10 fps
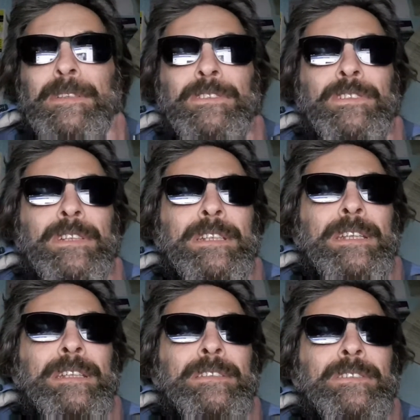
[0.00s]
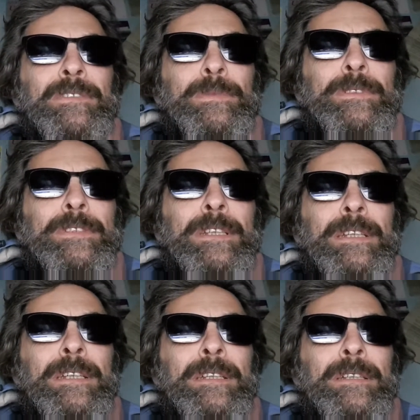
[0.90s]
shaking hands with,
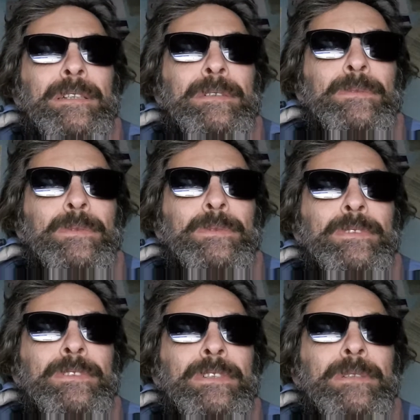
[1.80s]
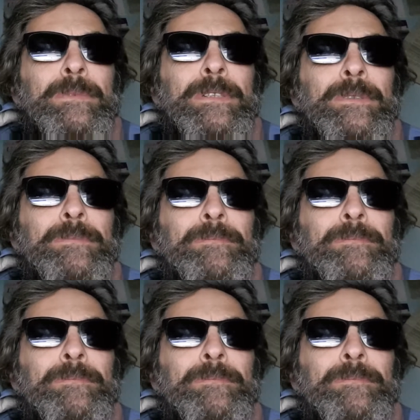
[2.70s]
what was his name now?